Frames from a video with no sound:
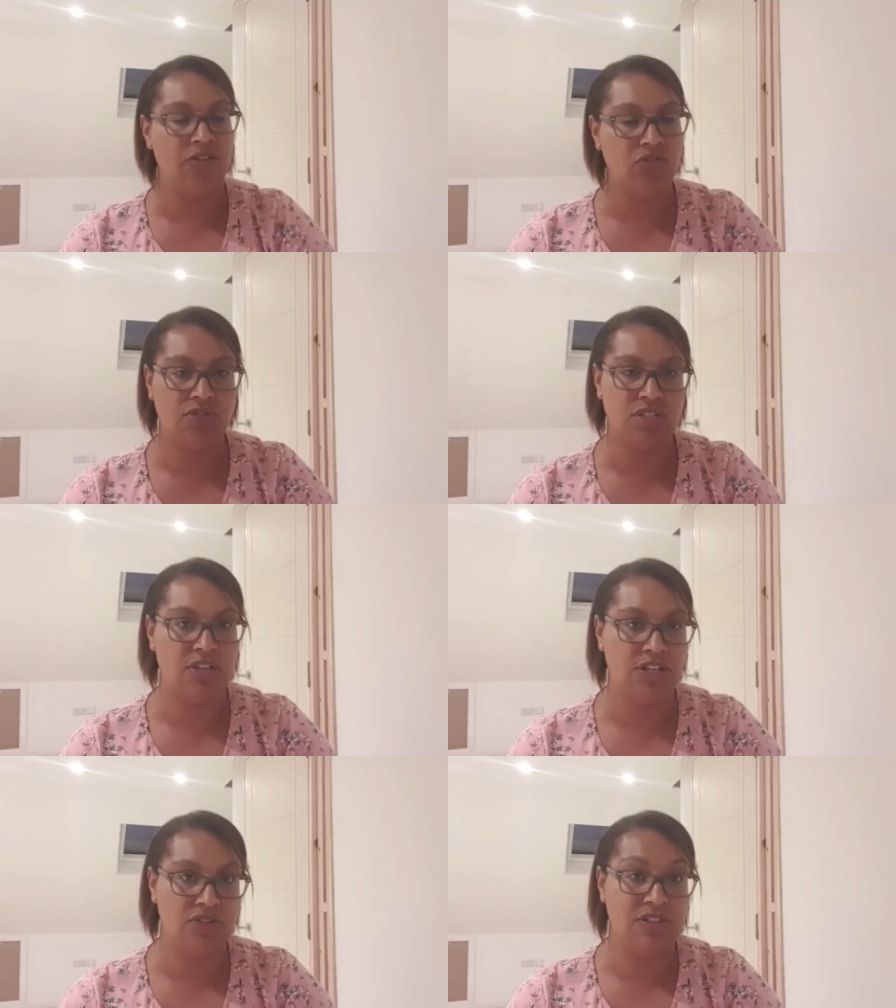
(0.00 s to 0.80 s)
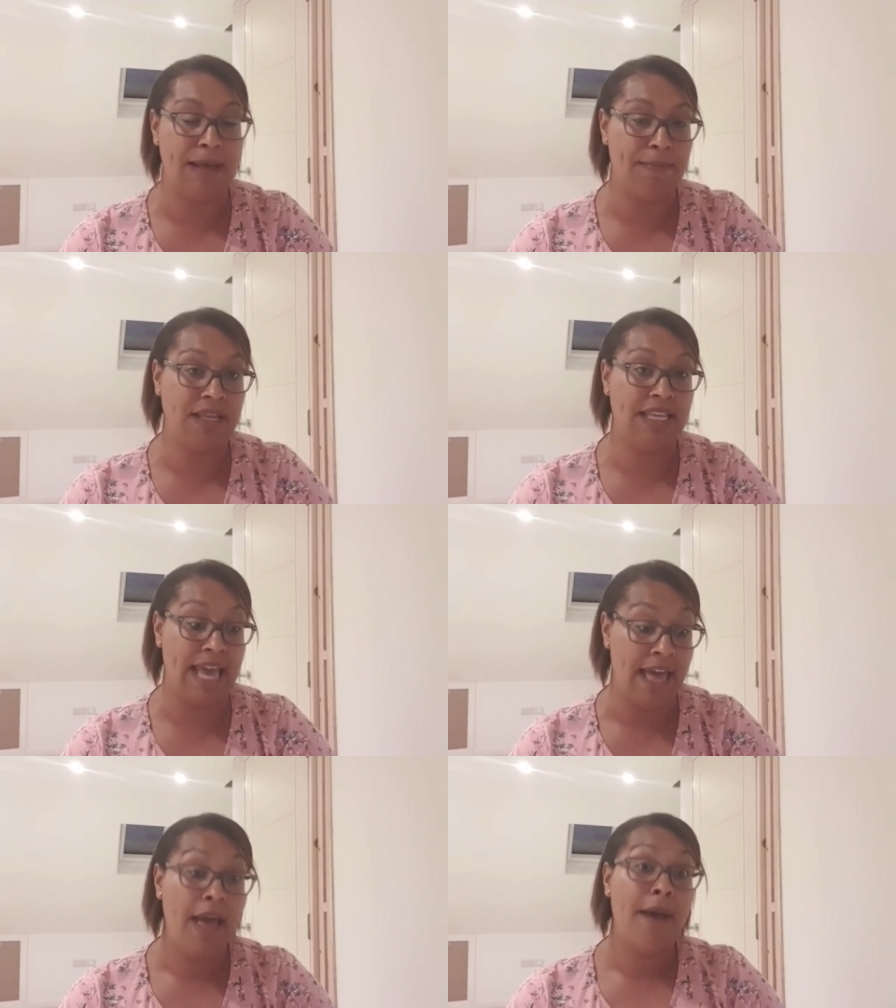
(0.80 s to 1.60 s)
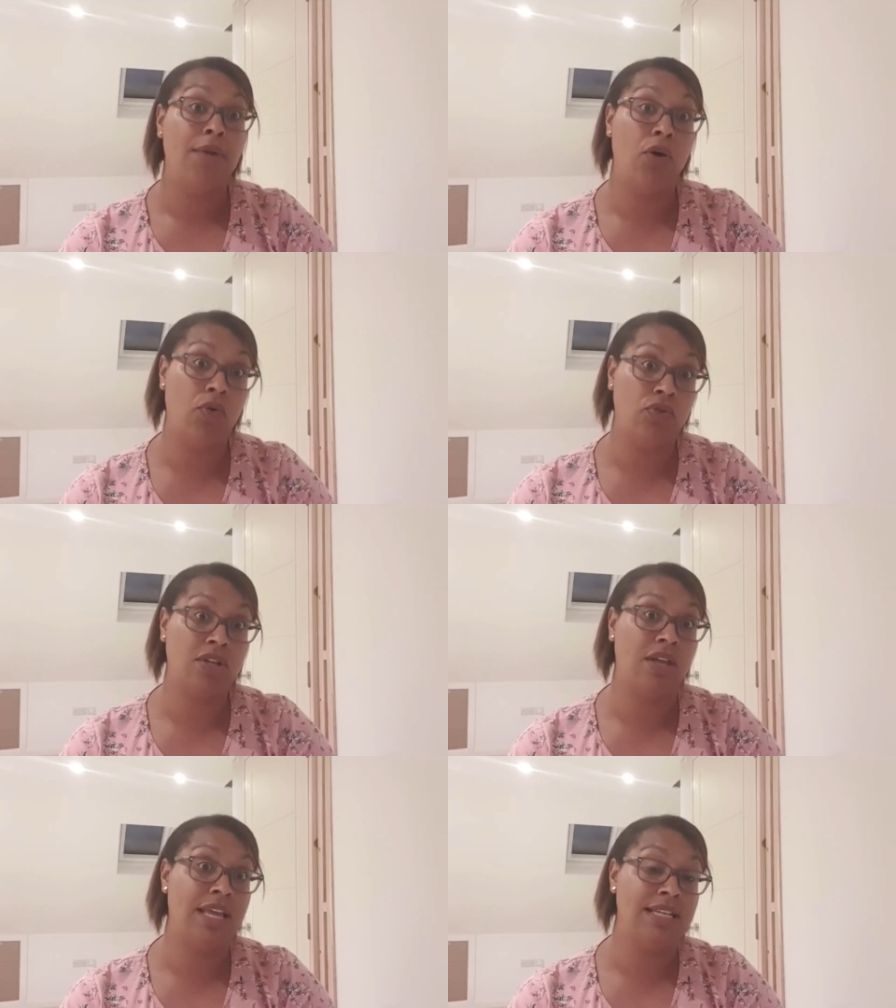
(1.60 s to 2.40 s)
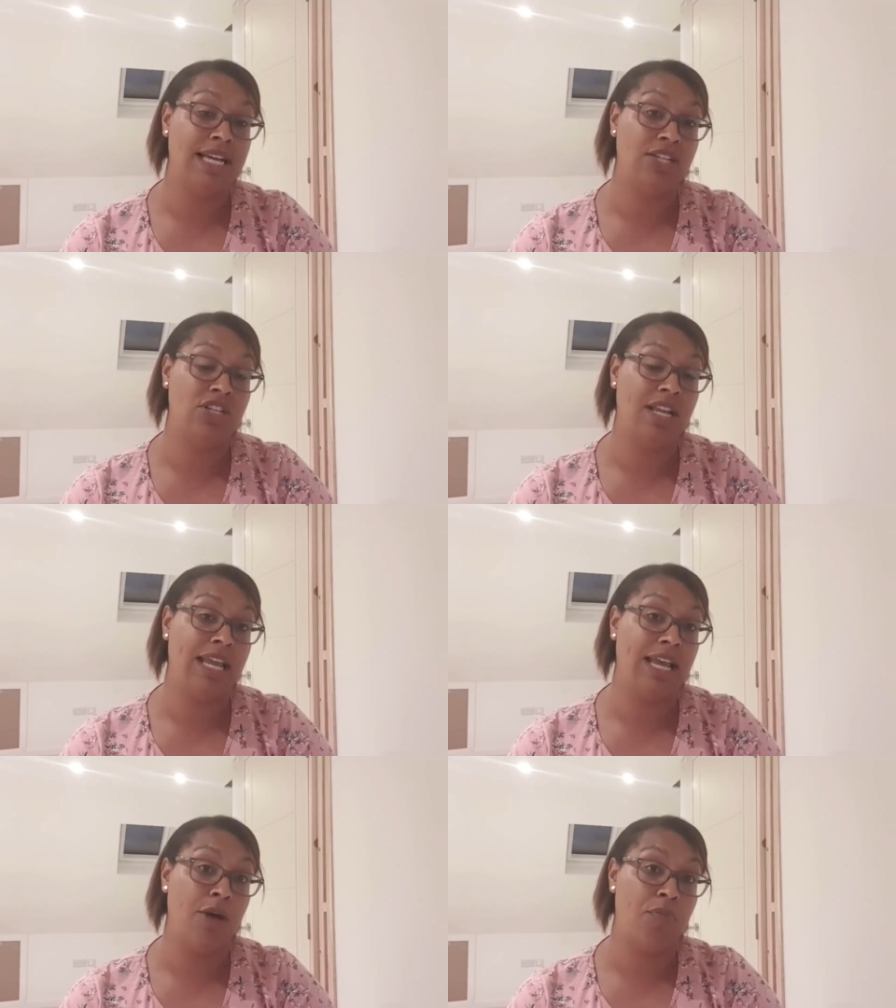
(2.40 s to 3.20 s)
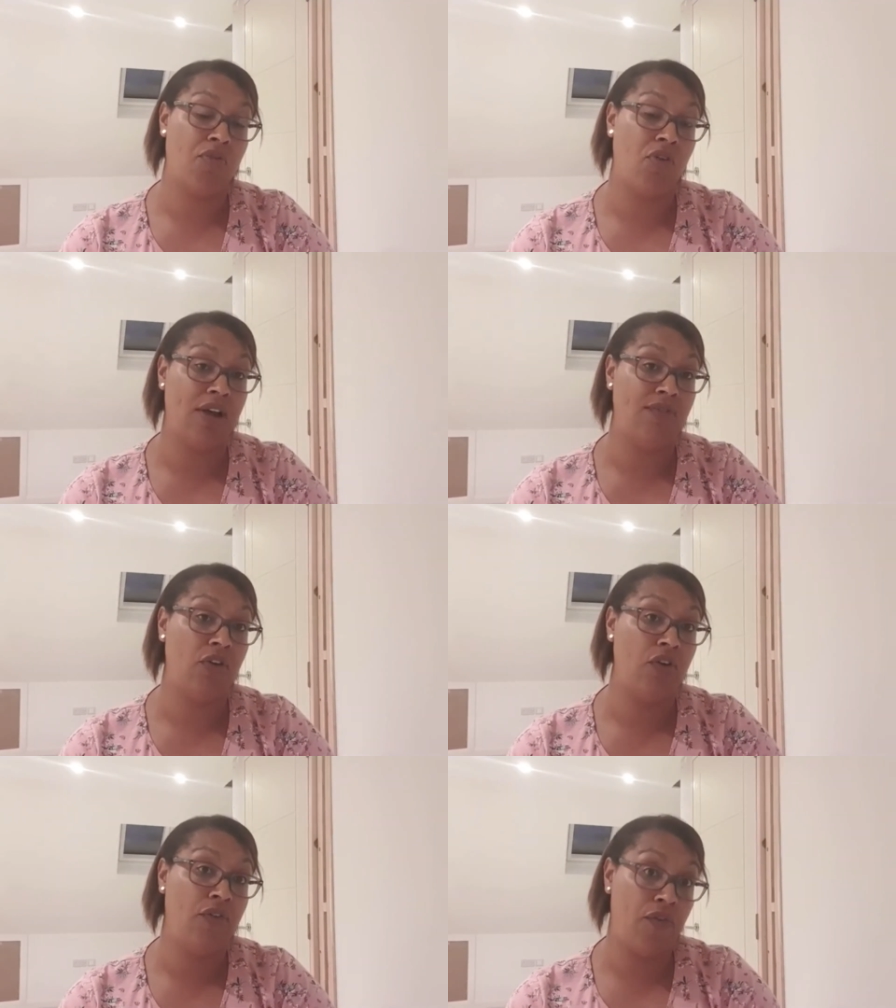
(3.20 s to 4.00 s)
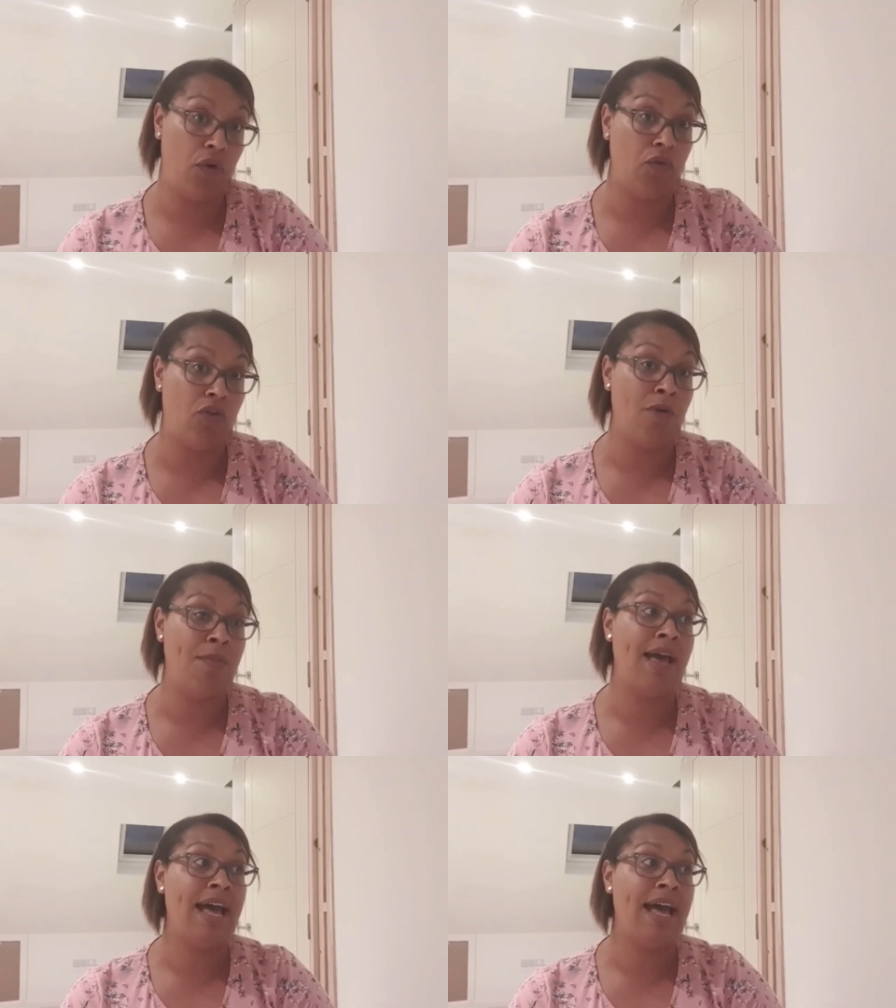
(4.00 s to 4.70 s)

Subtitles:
I'm not decided on that bit yet, but also there's actually a private forum,